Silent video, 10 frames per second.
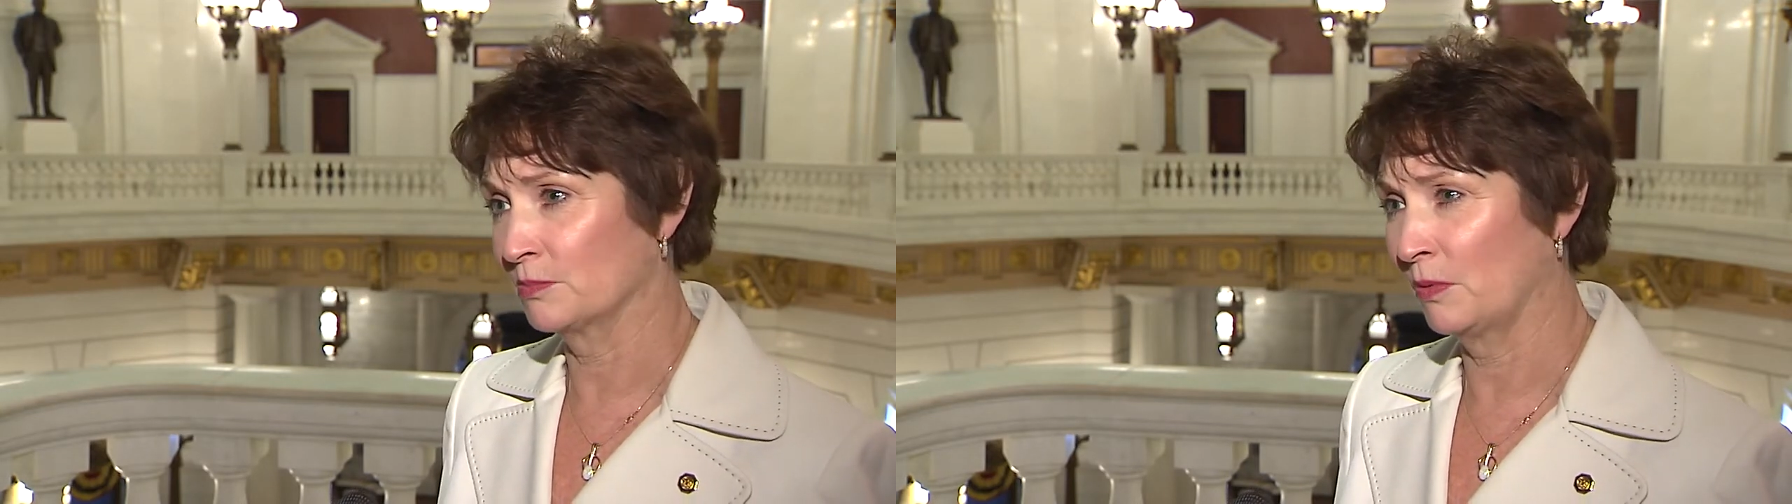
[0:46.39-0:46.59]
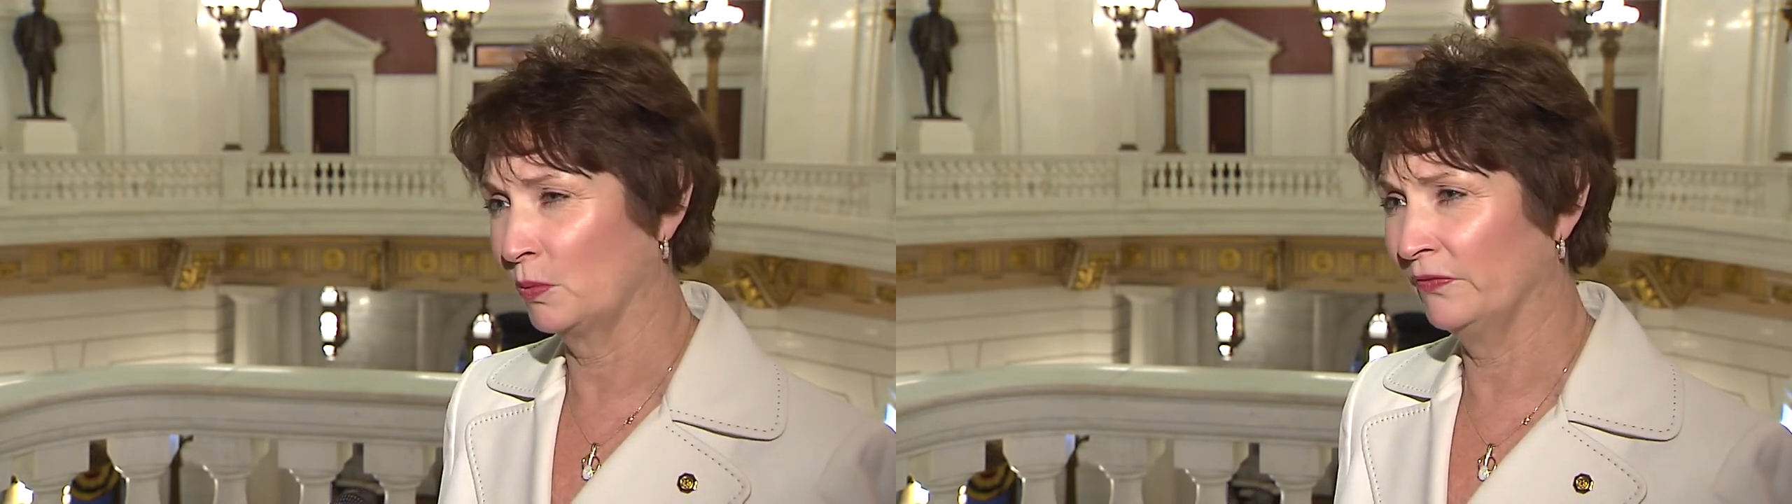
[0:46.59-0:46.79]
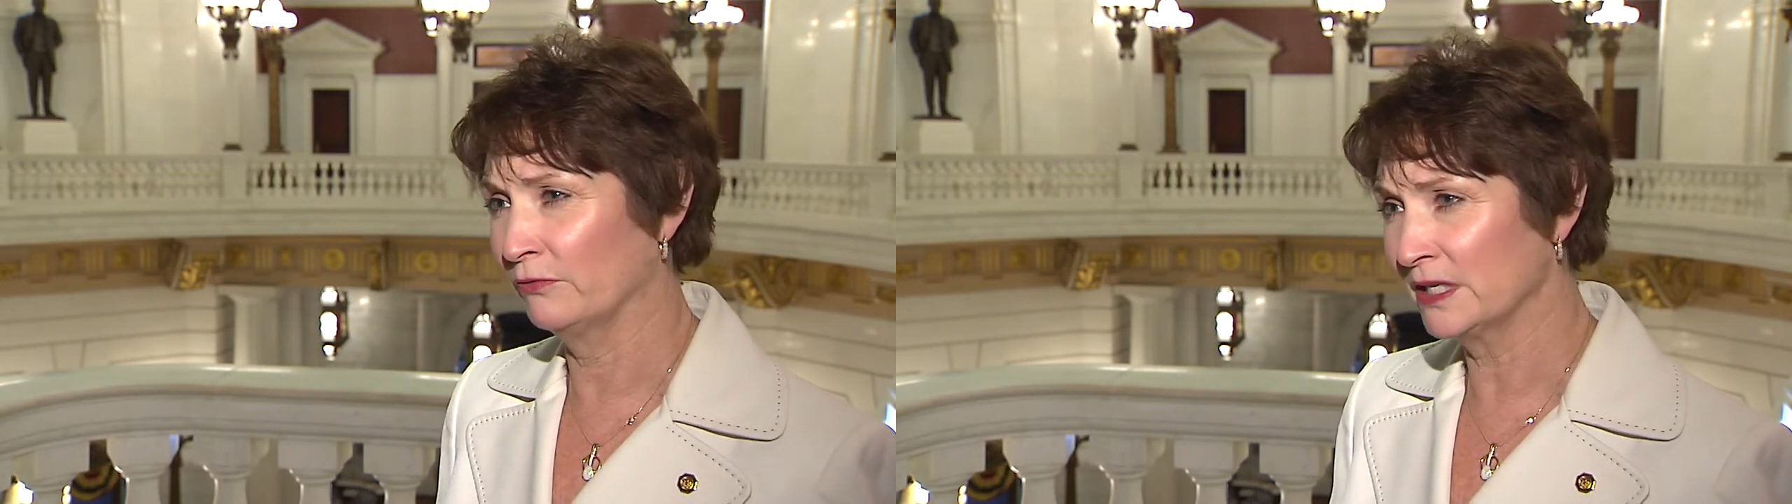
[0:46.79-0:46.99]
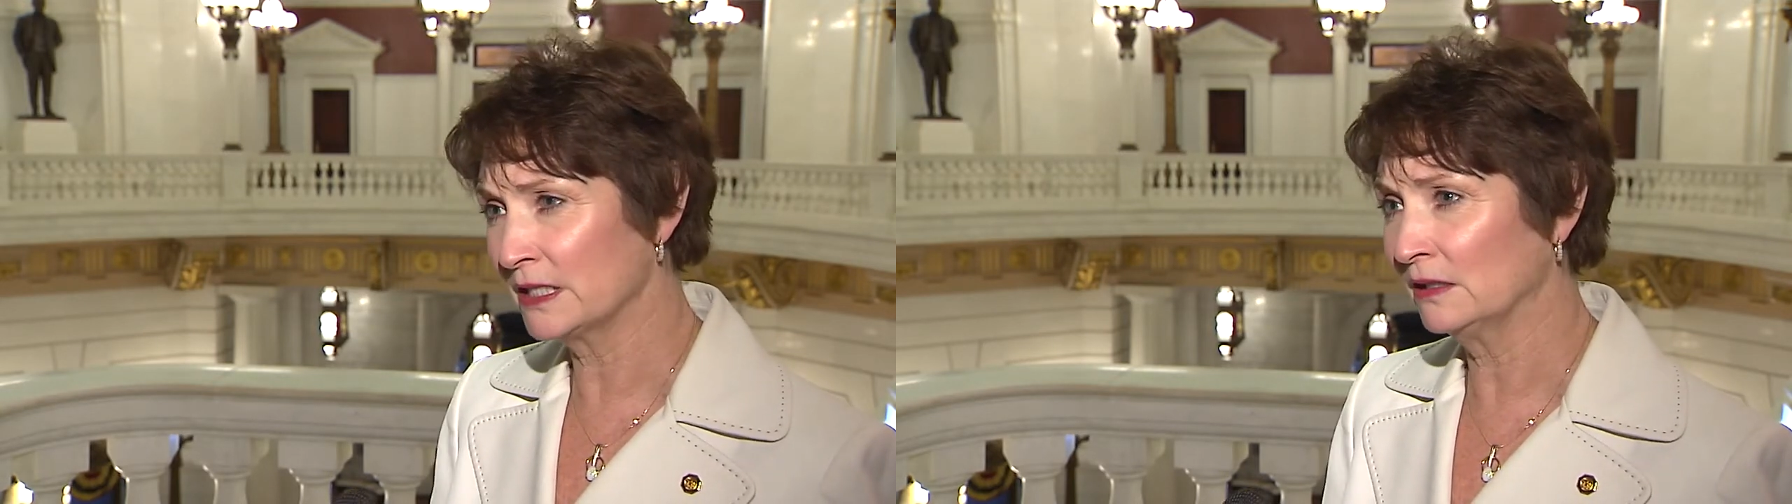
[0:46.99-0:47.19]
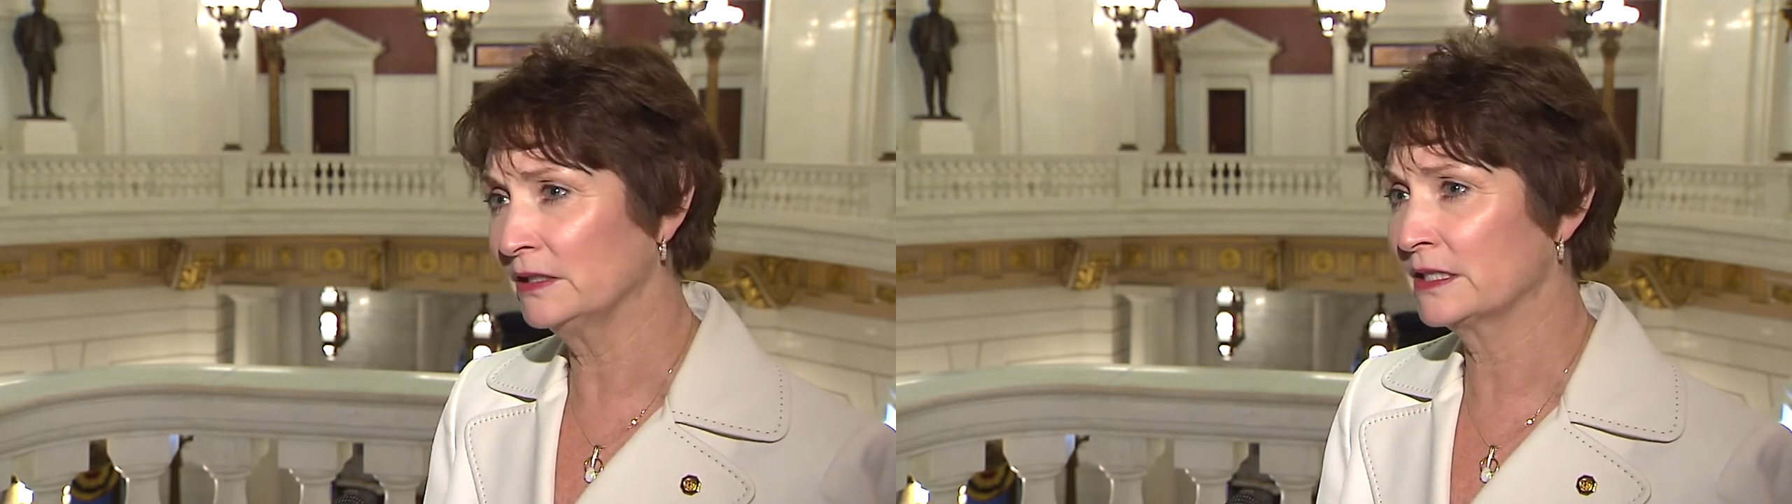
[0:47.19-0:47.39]
but we've
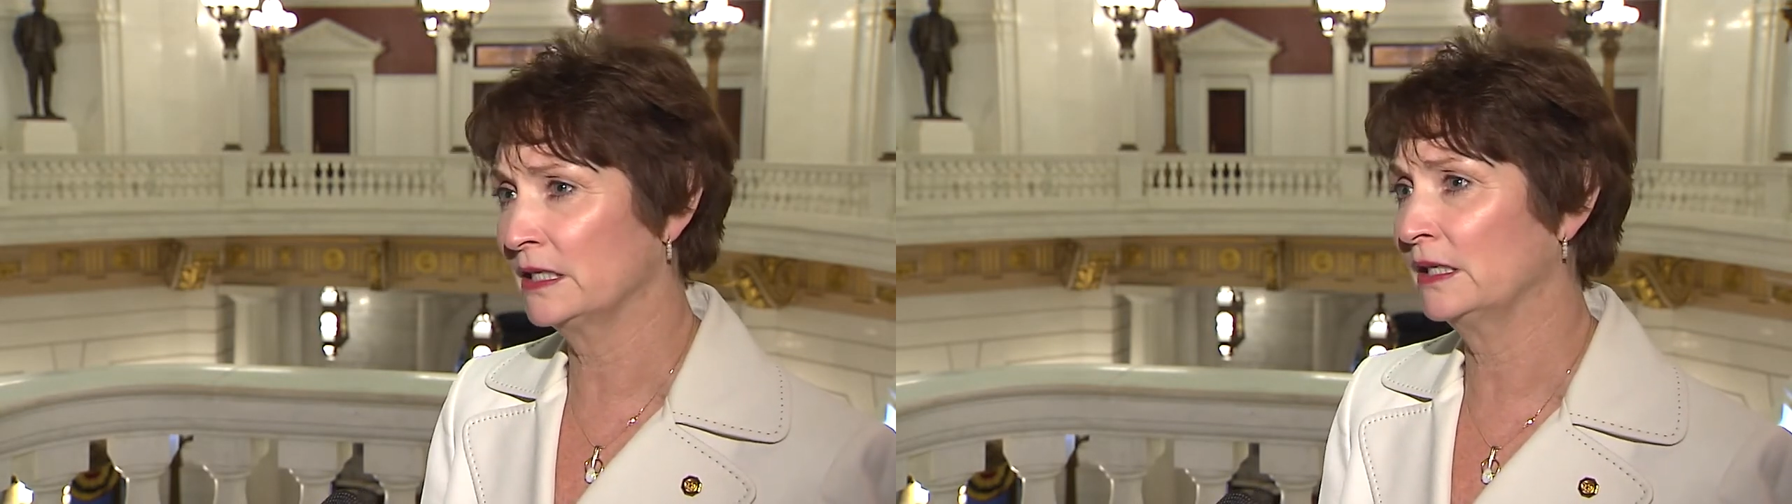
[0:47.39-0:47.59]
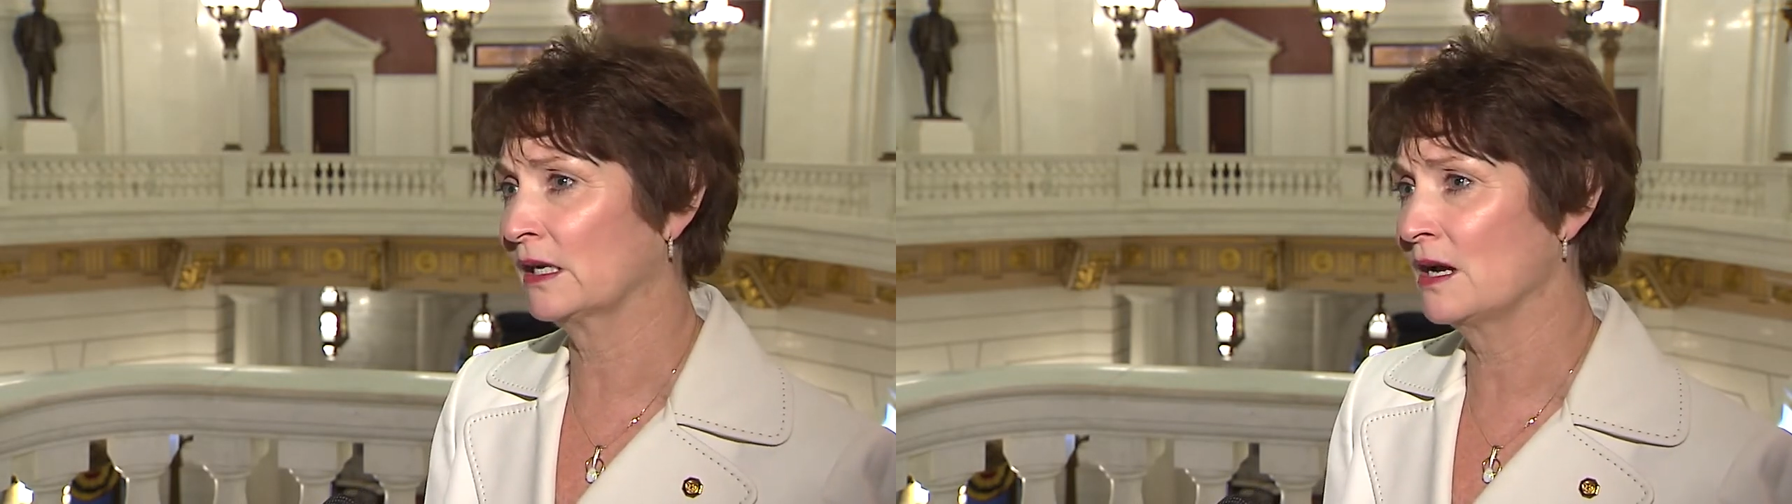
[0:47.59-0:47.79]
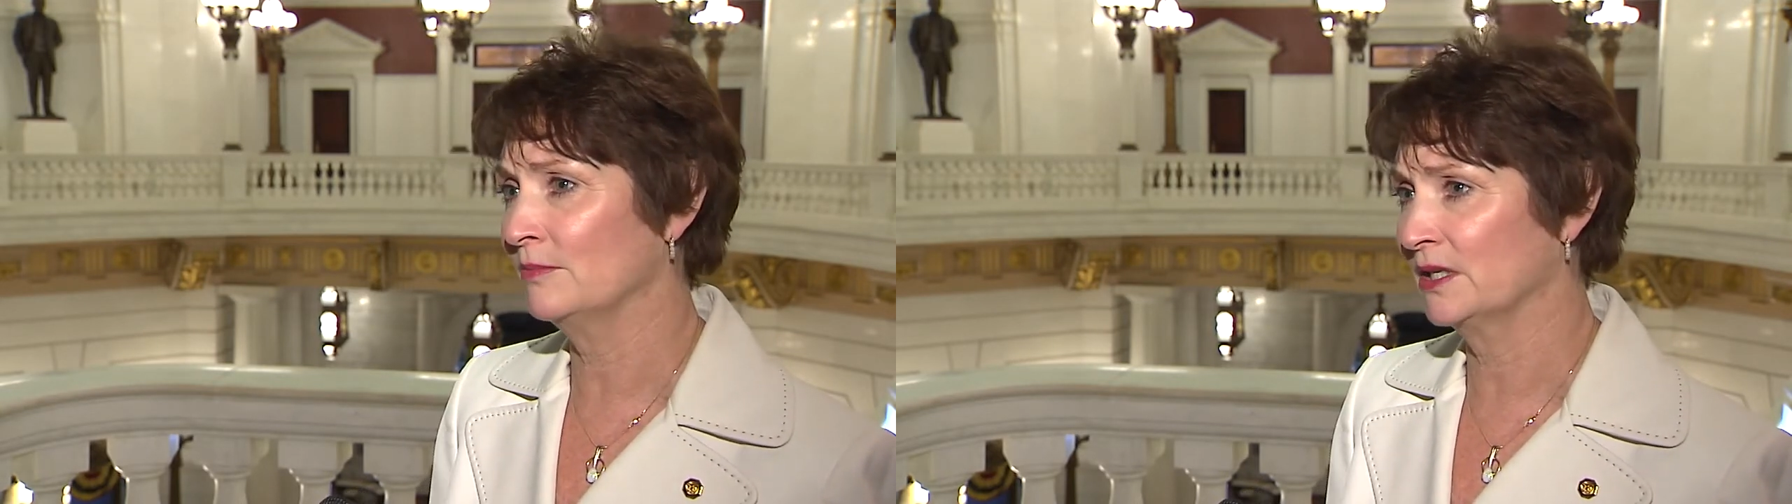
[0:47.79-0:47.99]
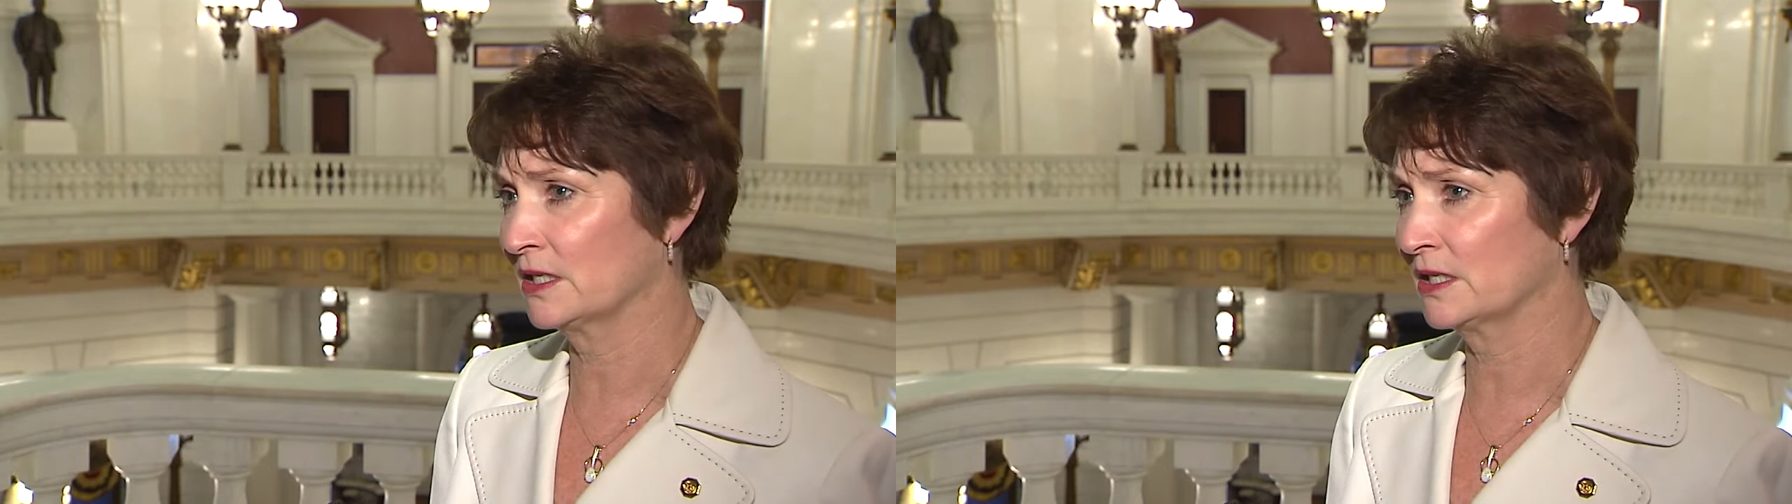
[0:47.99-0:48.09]
recently seen it coming